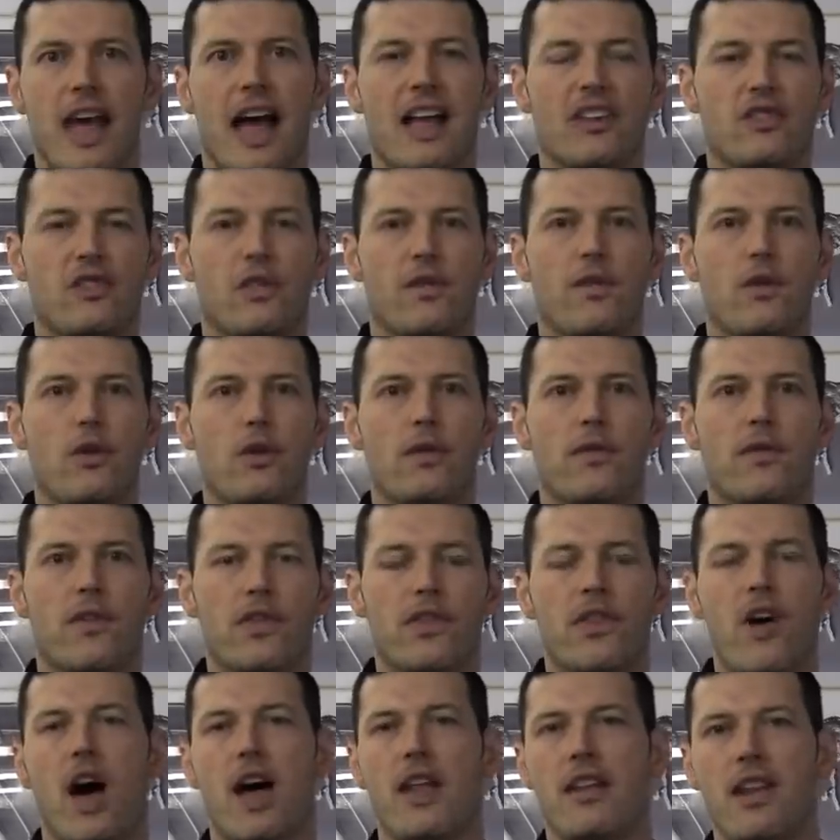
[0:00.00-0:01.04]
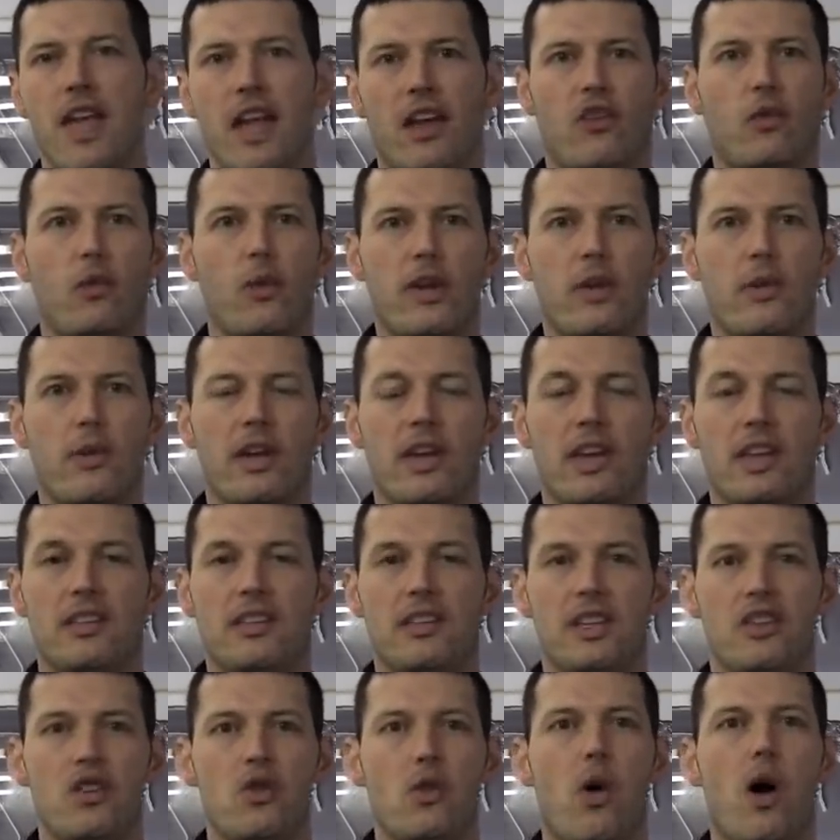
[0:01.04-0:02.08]
That's the food for thought. Next week we can
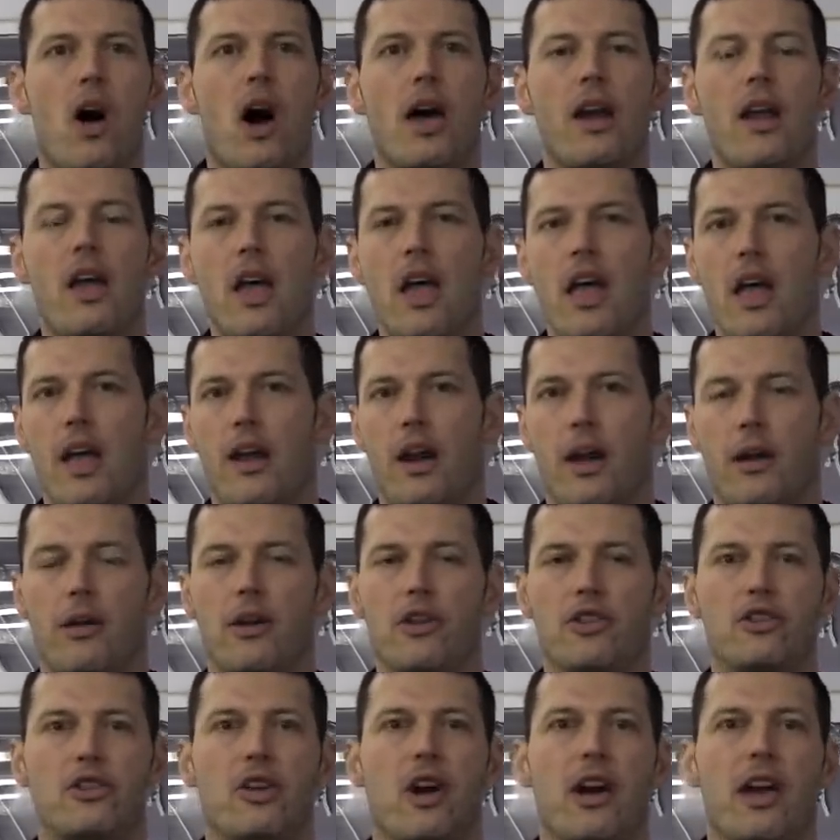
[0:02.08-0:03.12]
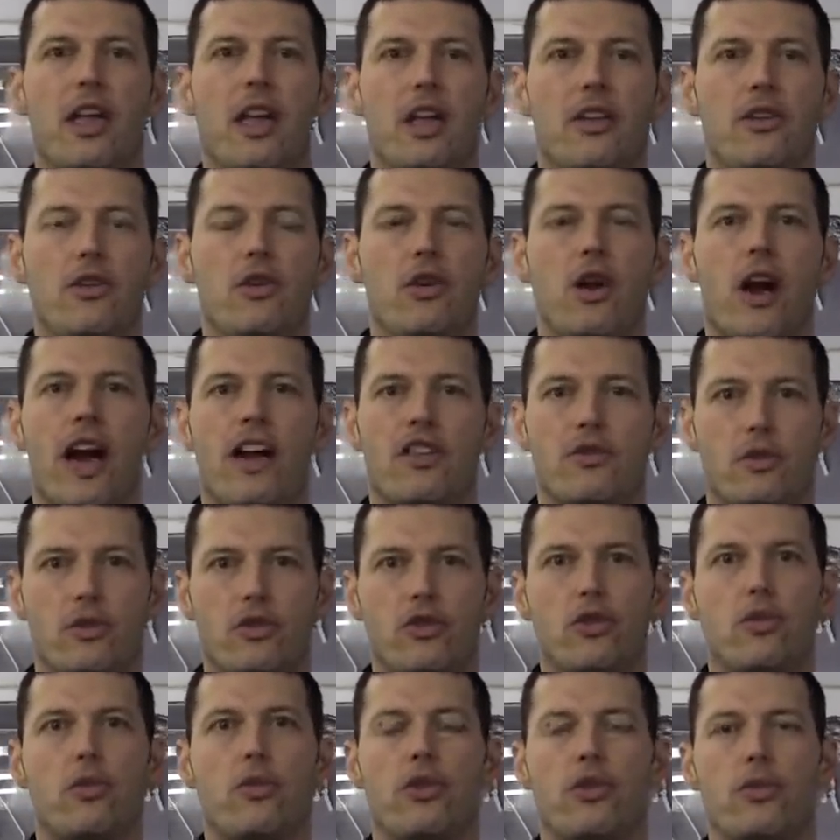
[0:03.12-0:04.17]
continue on, and I'm going to start hitting you guys with
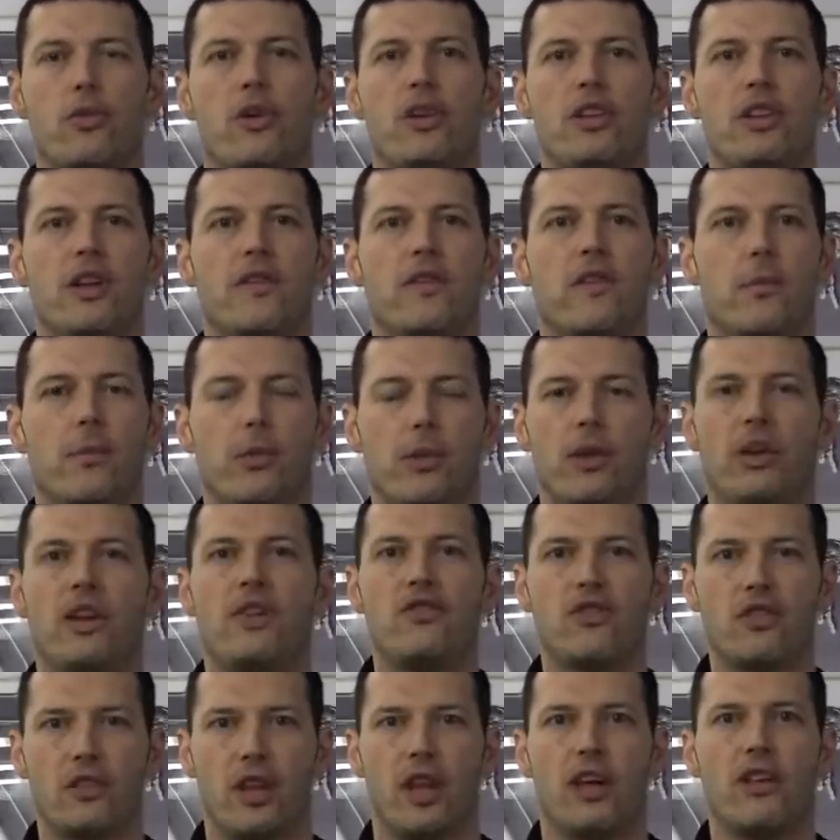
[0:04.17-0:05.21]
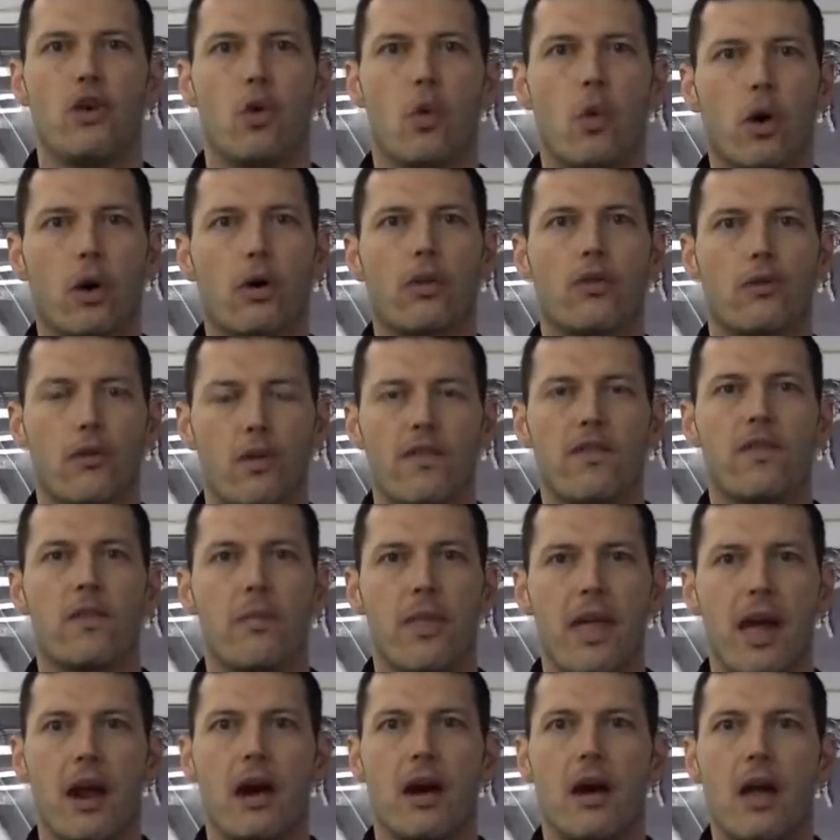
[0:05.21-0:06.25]
two or three different beliefs and let you work through it
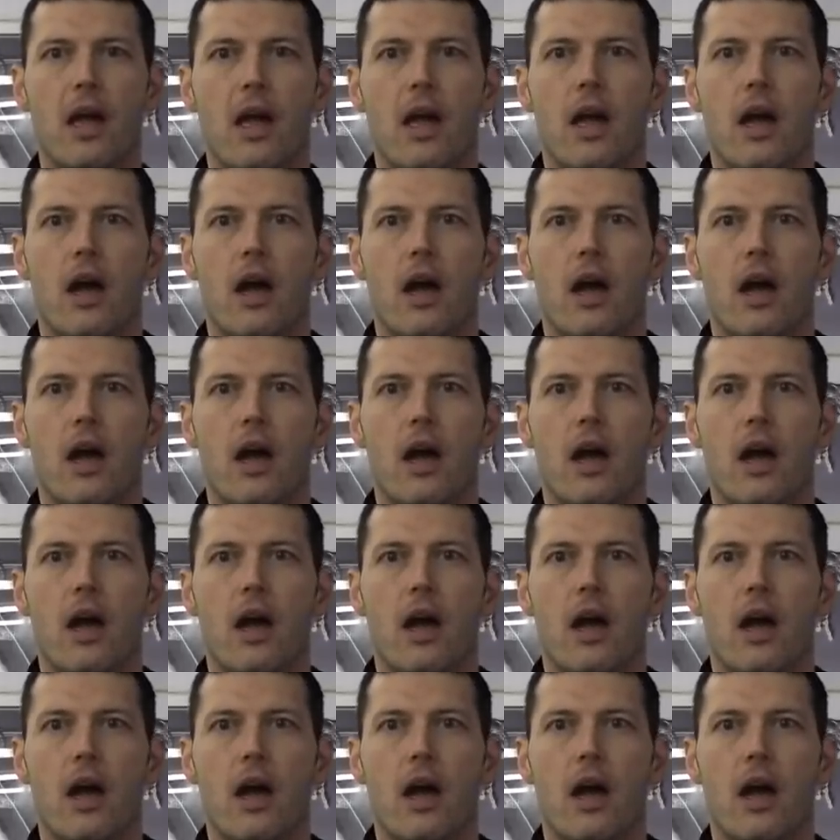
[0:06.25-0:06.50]
from there.